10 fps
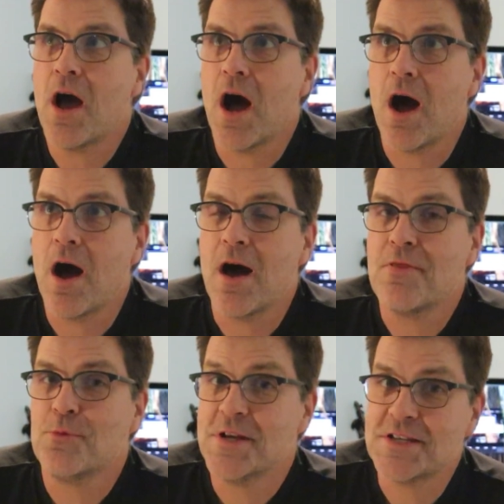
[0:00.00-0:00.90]

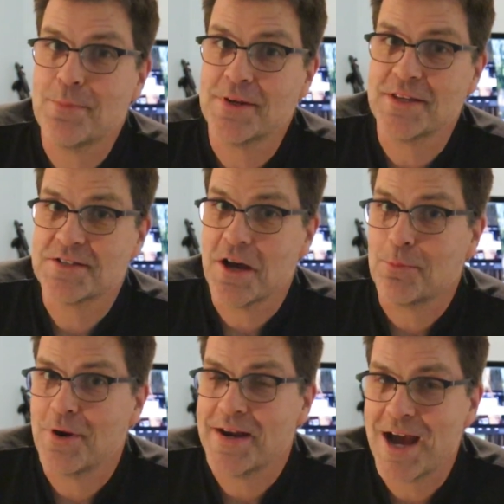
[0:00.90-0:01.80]
The reason I bring this
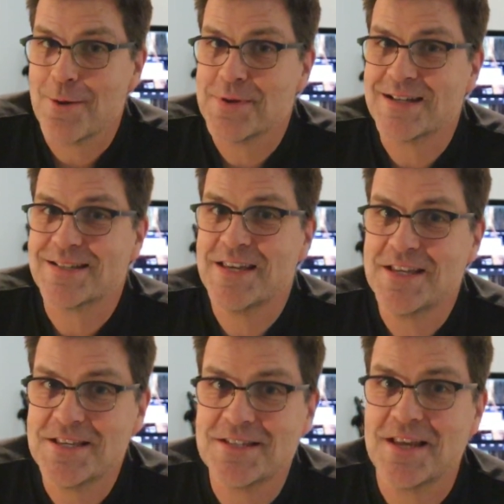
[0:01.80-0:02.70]
up right now because
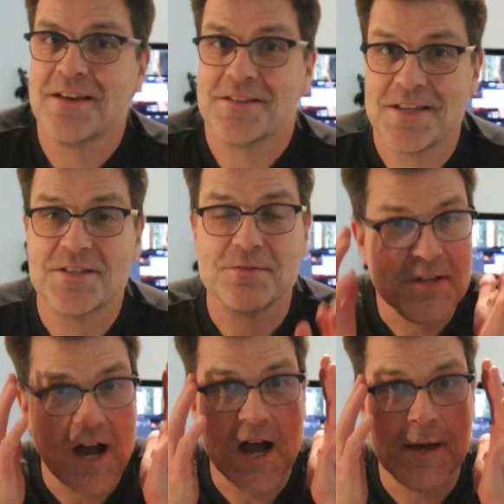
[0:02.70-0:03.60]
his sense of
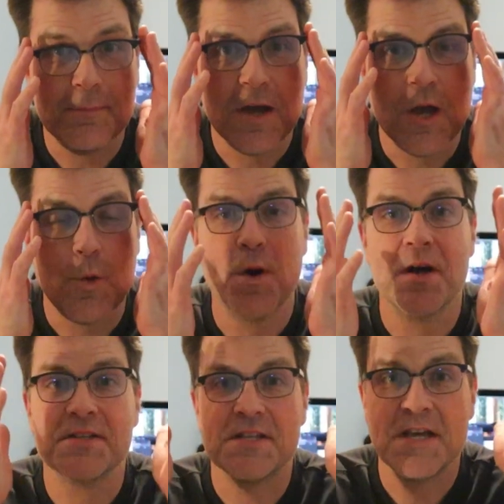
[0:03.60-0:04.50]
time
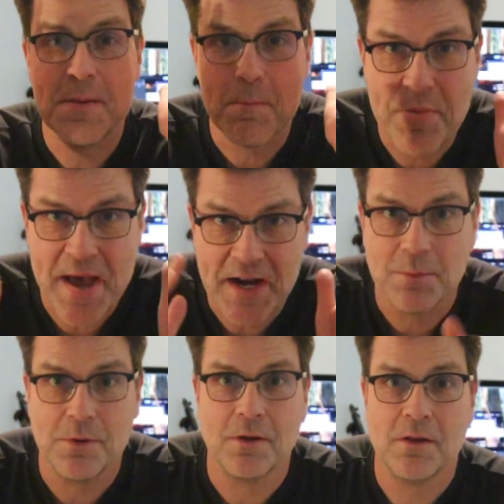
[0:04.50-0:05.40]
was
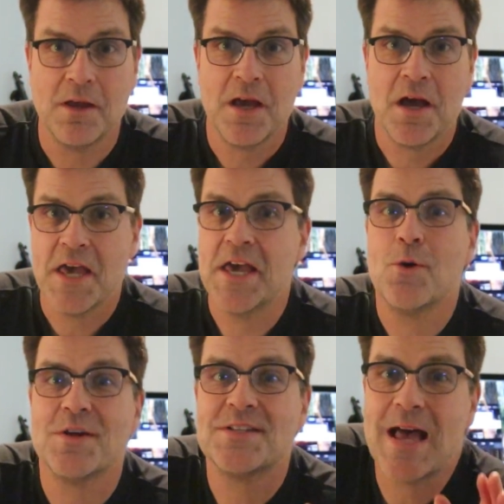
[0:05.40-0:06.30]
impeccable. It
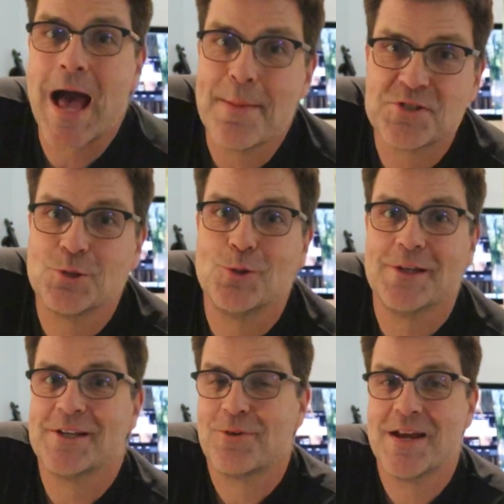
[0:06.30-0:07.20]
was
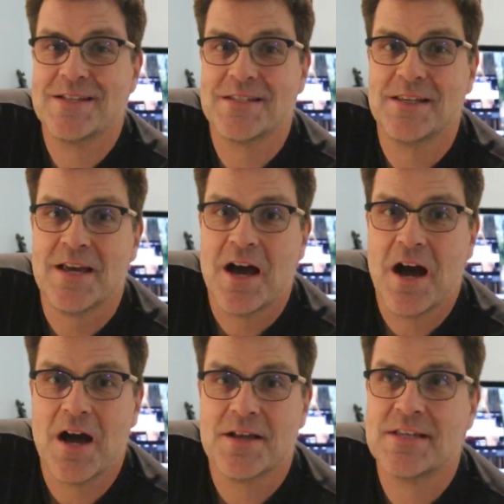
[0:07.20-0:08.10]
absolutely crazy.
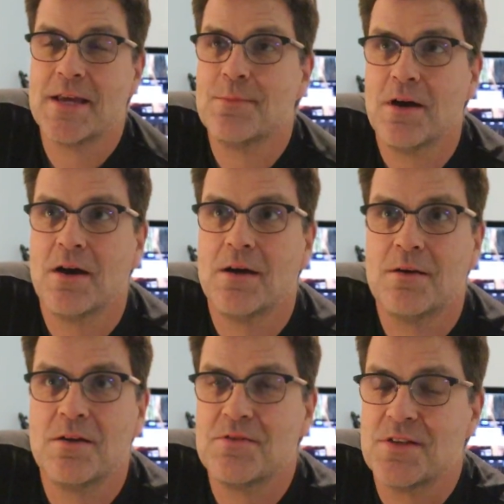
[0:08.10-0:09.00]

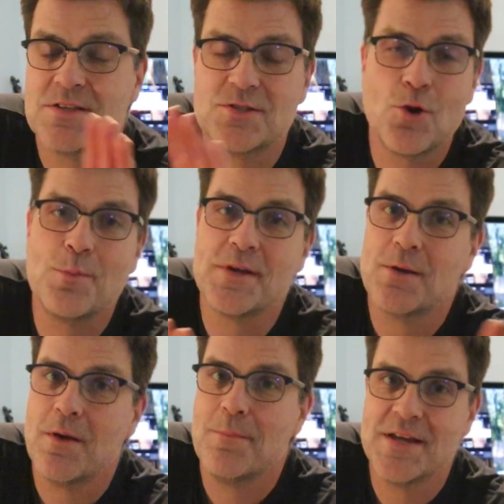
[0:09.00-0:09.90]
So many
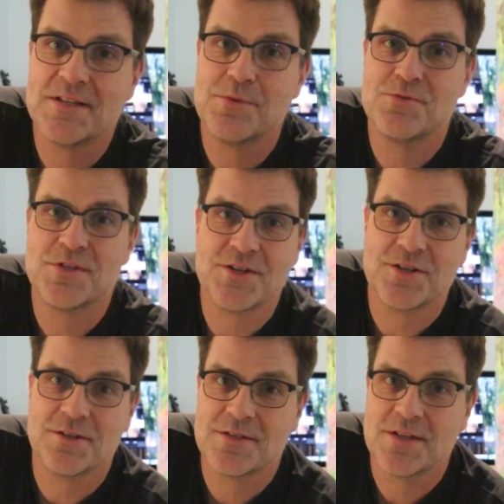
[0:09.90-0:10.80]
amazing
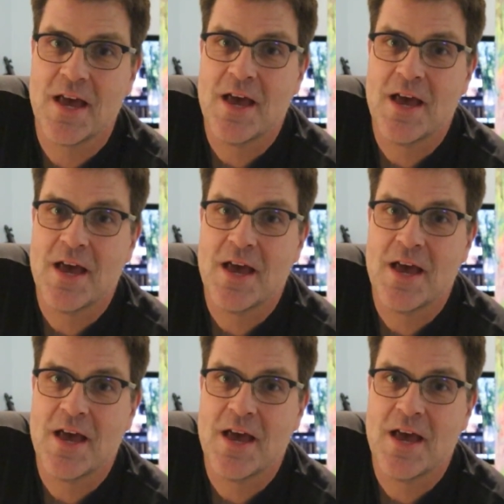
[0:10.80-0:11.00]
musicians.